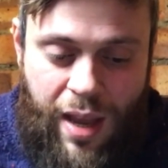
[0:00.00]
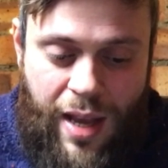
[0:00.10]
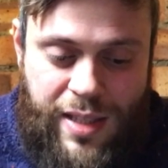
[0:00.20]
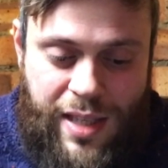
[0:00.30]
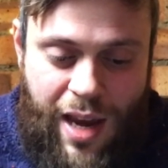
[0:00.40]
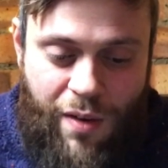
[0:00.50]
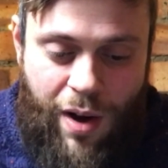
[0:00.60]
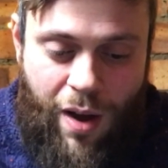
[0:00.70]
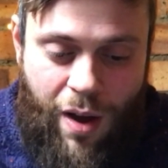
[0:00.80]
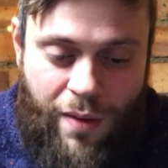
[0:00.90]
And Sarah
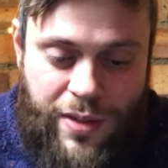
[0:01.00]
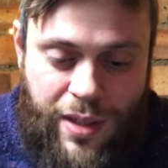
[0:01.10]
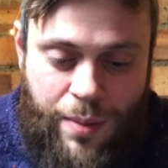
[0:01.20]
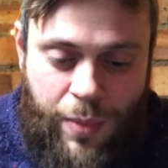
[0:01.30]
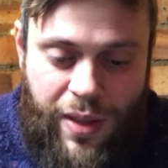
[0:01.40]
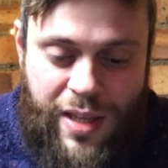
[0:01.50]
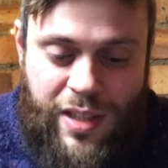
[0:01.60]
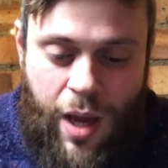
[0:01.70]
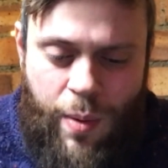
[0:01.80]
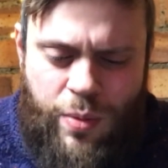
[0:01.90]
laughed, but this
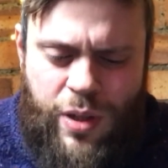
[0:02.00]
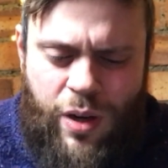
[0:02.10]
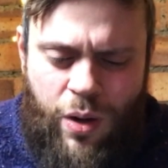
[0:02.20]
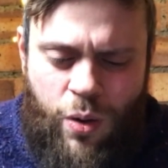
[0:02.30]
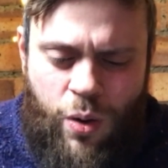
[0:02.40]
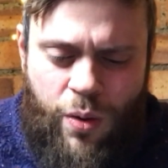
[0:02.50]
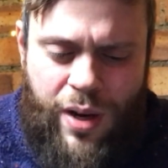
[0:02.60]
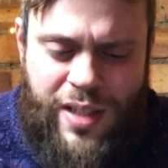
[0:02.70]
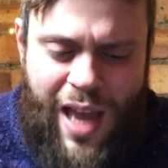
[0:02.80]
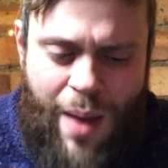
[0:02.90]
time it was a
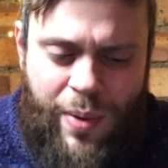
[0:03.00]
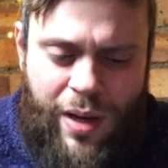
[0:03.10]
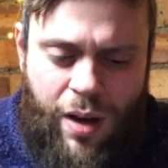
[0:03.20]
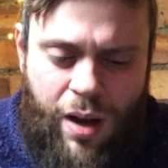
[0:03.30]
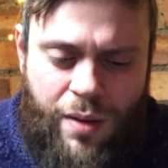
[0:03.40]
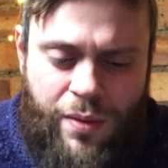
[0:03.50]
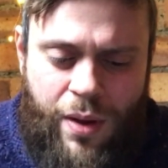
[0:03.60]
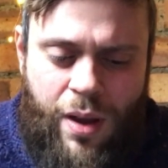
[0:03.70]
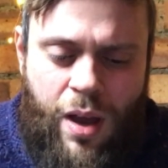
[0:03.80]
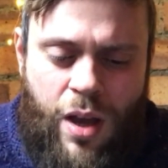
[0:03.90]
glorious, happy laugh.
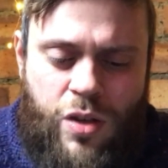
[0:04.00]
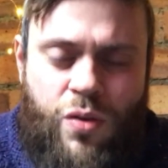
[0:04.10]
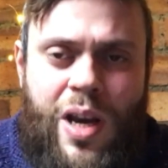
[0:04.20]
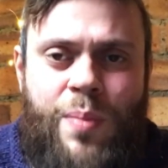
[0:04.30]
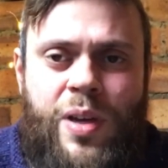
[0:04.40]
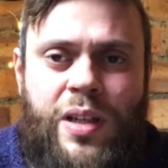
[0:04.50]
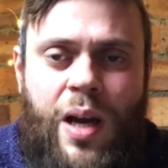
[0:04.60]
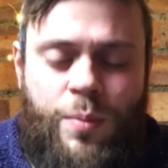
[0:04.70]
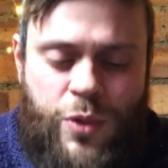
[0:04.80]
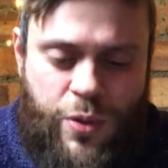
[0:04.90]
Her dream had
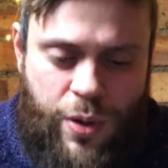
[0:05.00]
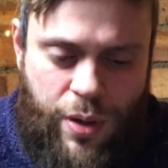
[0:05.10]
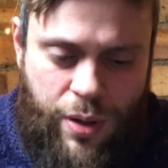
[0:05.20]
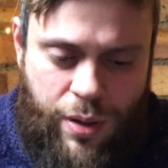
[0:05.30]
come true.